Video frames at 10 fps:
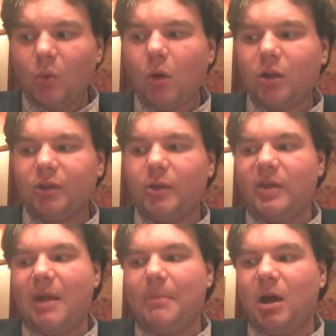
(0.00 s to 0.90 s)
What I'll do with
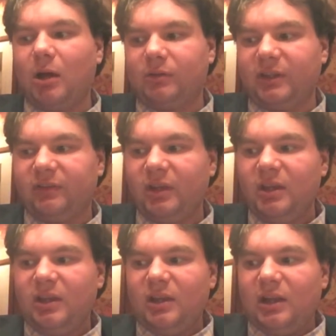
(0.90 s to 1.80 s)
that mild is
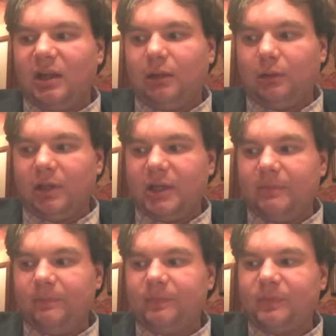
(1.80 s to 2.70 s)
I'll
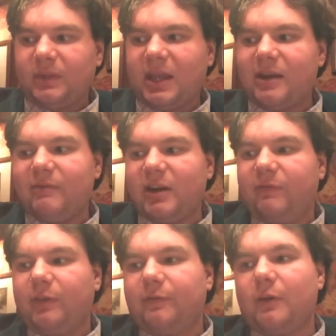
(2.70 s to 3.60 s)
um, get it ready
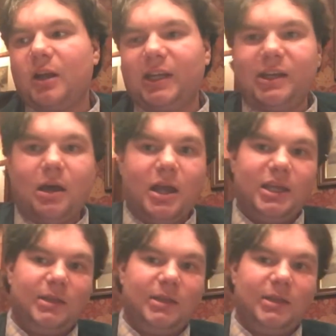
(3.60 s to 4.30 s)
for the Friday night,